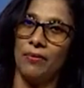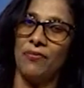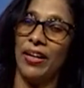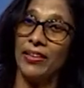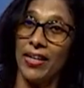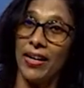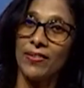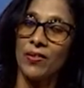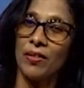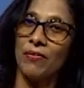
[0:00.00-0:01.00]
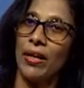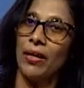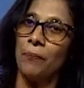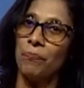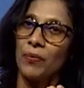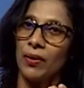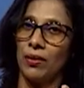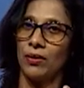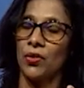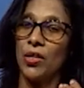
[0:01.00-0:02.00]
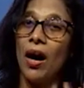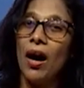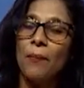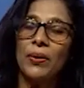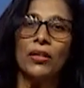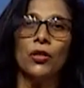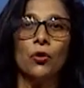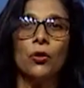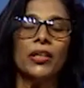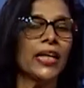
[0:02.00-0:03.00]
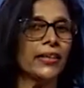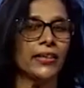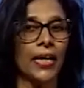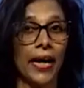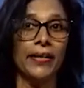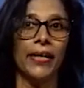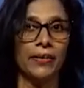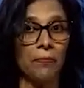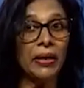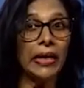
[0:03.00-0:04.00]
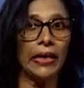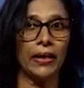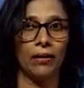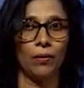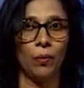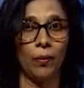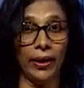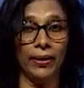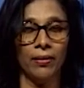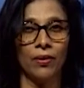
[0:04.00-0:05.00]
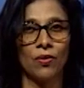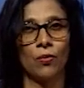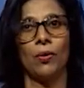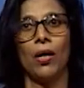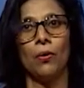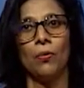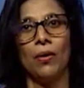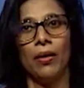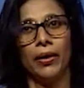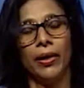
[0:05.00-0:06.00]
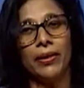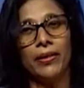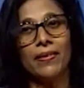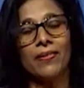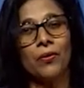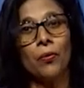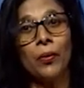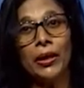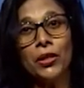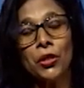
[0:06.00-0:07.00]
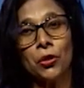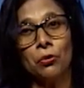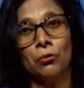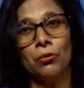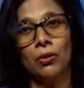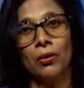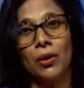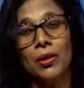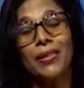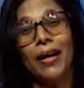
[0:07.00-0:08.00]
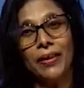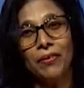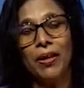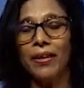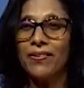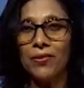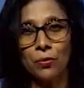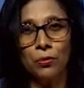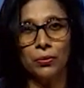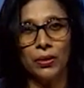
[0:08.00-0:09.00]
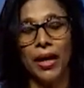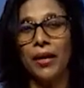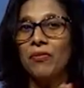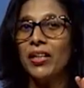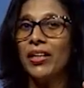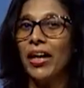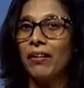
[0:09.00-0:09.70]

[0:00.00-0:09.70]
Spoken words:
fantastic, very charming note that it had at the beginning, right. So, now it is going to die very soon, and we get